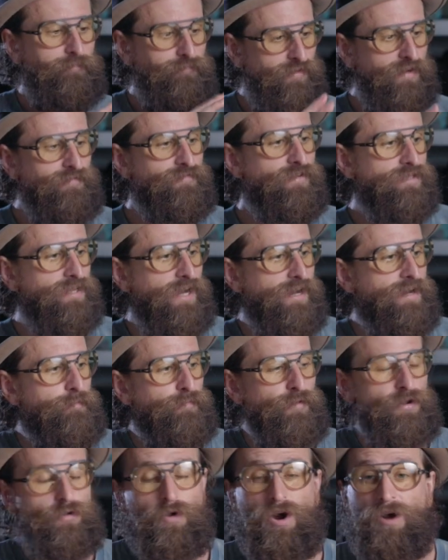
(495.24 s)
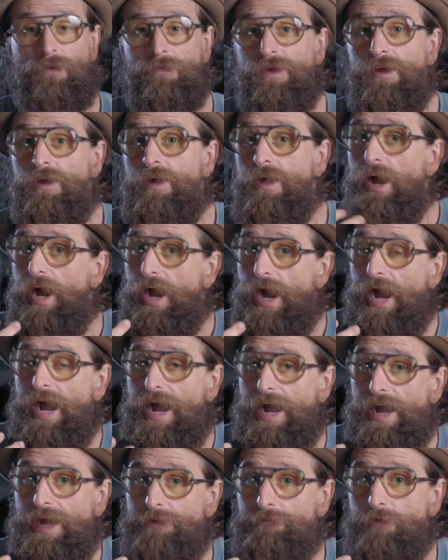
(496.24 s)
They've designed it pretty well.
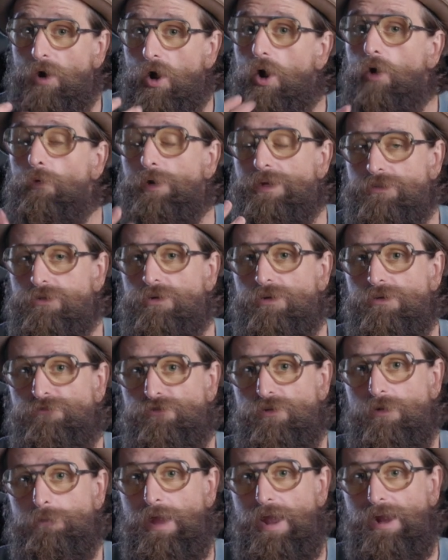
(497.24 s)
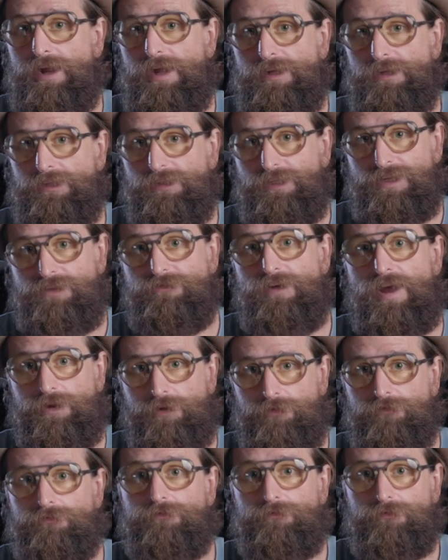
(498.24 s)
I'm always looking for a bag I can live
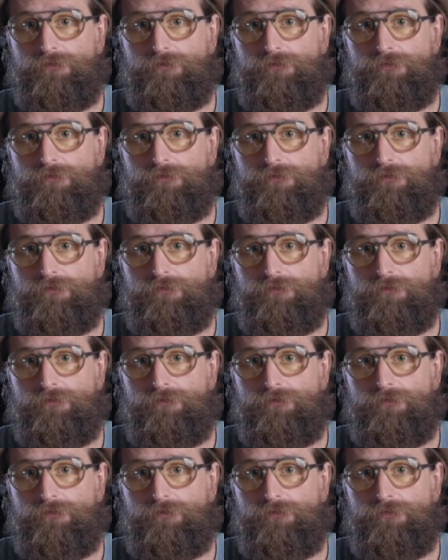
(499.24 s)
out of.